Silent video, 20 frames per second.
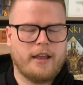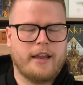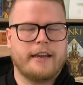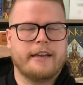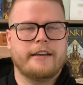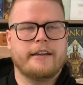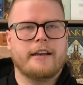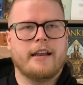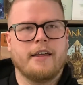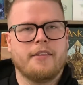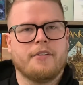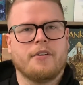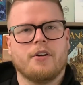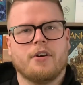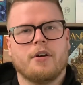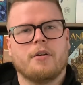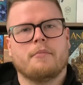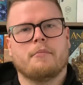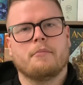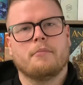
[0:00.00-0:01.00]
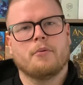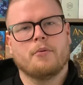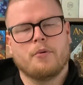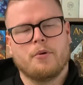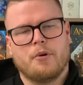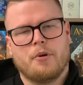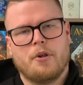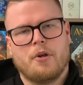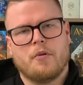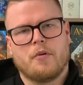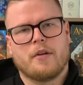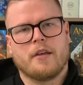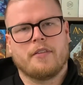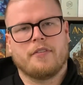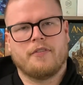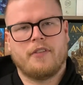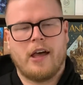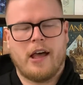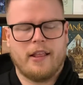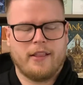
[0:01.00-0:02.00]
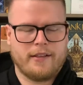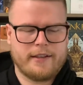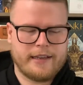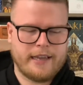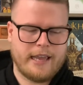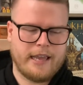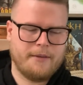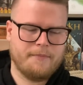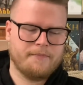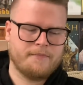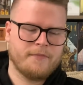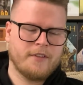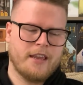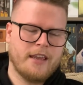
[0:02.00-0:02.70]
Another Bruno Cathala game,